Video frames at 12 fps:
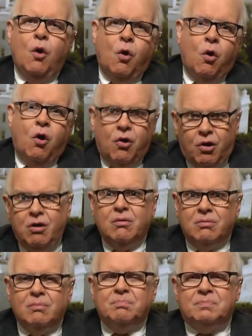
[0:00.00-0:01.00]
or,
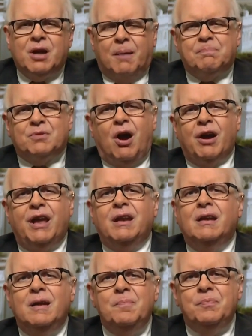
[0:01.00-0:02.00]
top
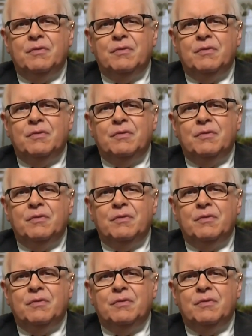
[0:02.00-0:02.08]
target,